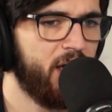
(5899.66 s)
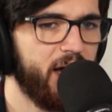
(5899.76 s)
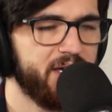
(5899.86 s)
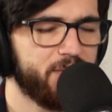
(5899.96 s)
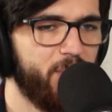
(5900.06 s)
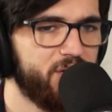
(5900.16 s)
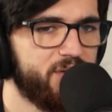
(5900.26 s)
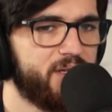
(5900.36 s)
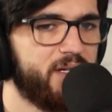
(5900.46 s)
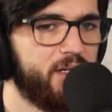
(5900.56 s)
As much
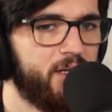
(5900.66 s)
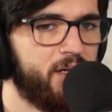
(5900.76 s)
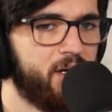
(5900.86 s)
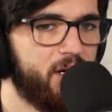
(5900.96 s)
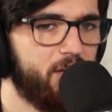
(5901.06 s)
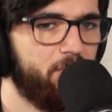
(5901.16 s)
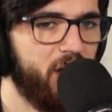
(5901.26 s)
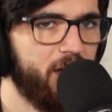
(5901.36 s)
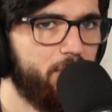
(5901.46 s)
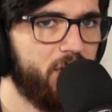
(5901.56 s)
as it
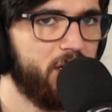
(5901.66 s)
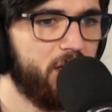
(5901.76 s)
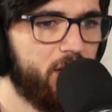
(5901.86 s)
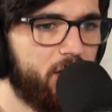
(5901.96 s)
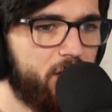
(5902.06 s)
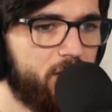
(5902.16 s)
may be,